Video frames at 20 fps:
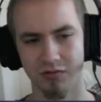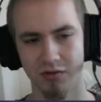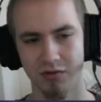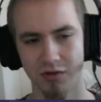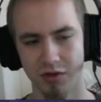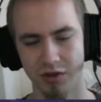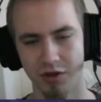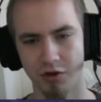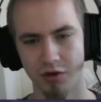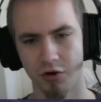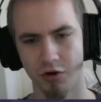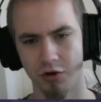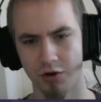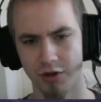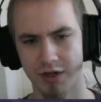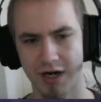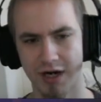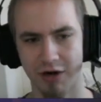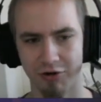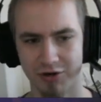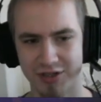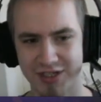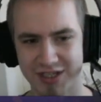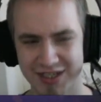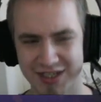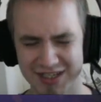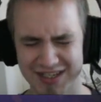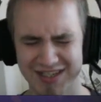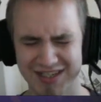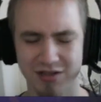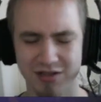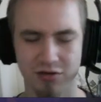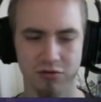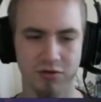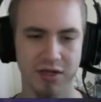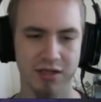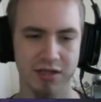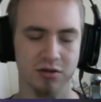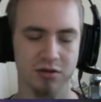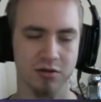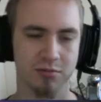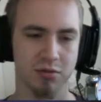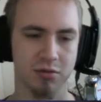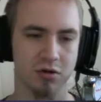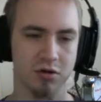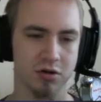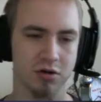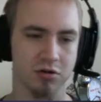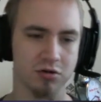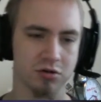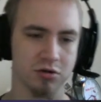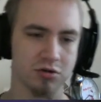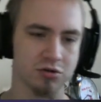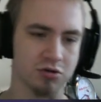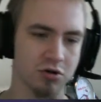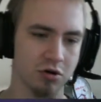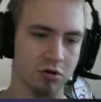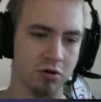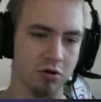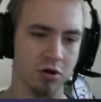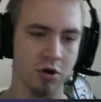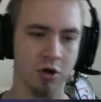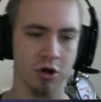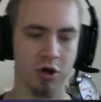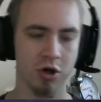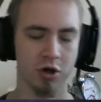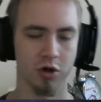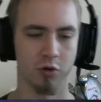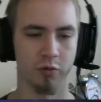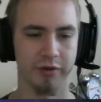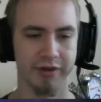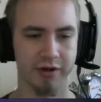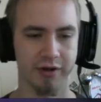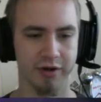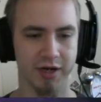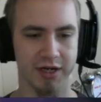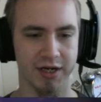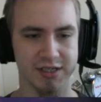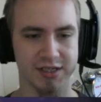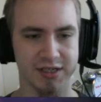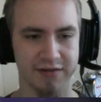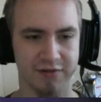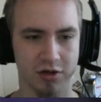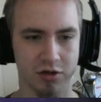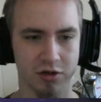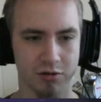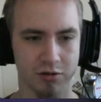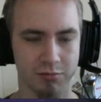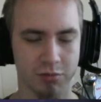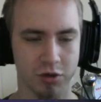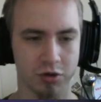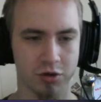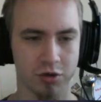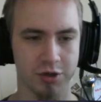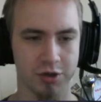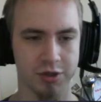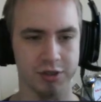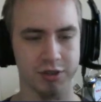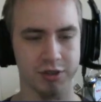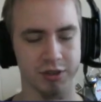you're guaranteed to get the board control with a 9/7 on board.